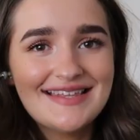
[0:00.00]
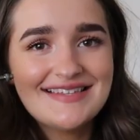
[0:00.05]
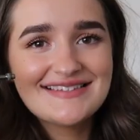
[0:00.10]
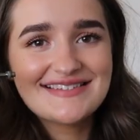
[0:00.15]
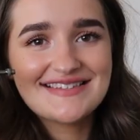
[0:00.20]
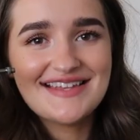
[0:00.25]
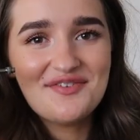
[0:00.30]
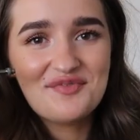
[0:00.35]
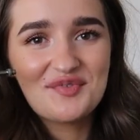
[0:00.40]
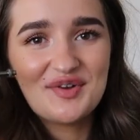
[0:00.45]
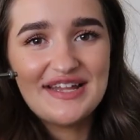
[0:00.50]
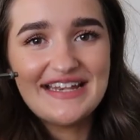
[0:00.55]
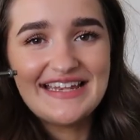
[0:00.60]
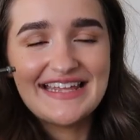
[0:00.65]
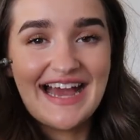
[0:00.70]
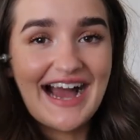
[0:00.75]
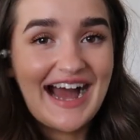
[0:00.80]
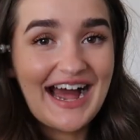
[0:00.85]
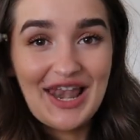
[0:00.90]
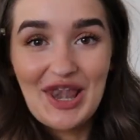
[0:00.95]
This is it
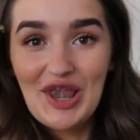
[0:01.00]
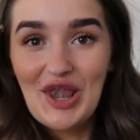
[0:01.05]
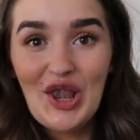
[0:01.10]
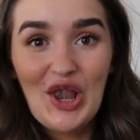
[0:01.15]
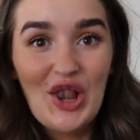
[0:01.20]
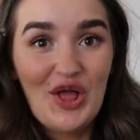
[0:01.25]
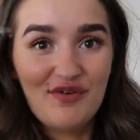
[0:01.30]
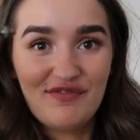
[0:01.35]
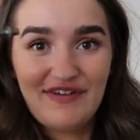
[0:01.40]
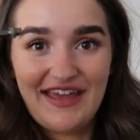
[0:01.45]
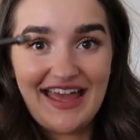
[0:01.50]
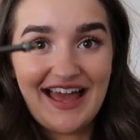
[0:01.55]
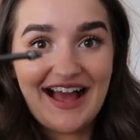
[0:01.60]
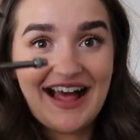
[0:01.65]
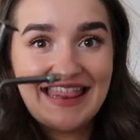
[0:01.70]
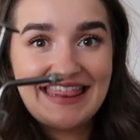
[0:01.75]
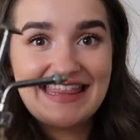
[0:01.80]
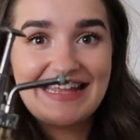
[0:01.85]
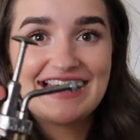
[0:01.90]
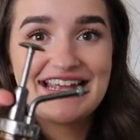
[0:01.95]
really, I love it.
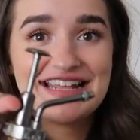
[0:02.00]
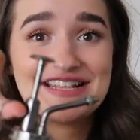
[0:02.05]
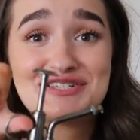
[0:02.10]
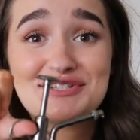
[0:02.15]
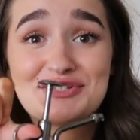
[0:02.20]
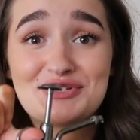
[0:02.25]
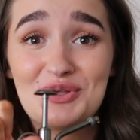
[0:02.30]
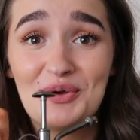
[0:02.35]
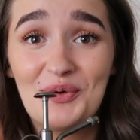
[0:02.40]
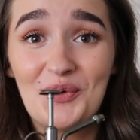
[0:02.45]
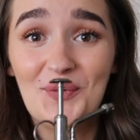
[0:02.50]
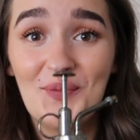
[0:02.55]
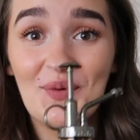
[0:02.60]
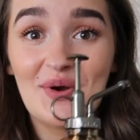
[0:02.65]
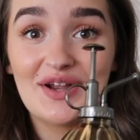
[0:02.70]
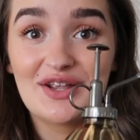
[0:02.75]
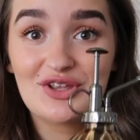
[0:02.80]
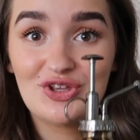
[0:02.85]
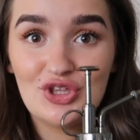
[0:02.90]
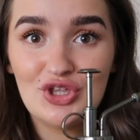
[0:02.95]
I think it's
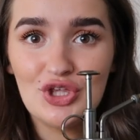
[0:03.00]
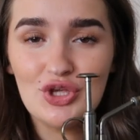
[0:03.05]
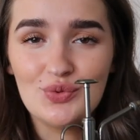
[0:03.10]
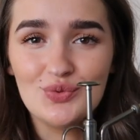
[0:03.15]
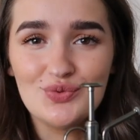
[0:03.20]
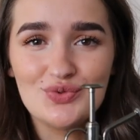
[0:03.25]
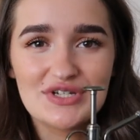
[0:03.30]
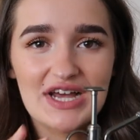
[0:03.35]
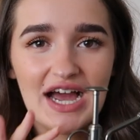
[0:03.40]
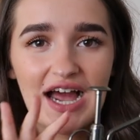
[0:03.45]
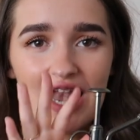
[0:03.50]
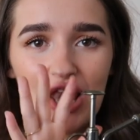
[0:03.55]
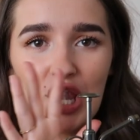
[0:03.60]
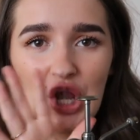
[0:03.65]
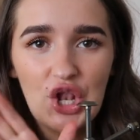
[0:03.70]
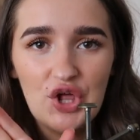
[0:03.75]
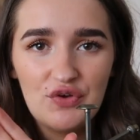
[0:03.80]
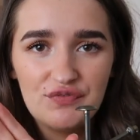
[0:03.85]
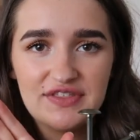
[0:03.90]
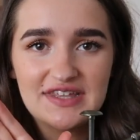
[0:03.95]
so cute. I
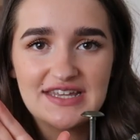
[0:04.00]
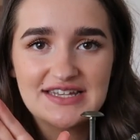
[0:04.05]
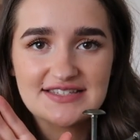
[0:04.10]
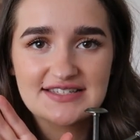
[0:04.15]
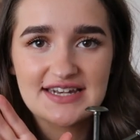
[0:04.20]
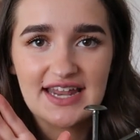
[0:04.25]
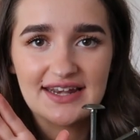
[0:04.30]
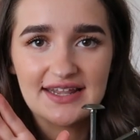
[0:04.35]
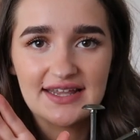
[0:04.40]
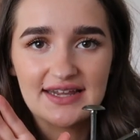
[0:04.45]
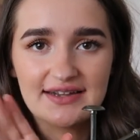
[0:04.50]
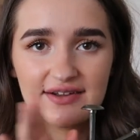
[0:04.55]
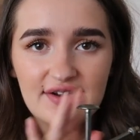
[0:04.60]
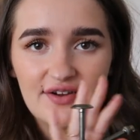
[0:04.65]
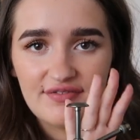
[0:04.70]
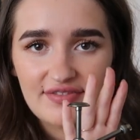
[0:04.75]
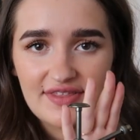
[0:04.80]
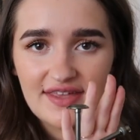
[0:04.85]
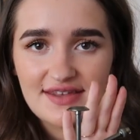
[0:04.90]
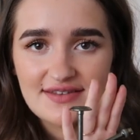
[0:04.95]
love the aesthetic
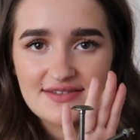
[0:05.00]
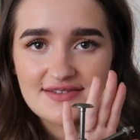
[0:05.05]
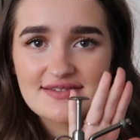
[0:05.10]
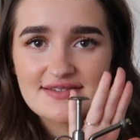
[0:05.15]
of this.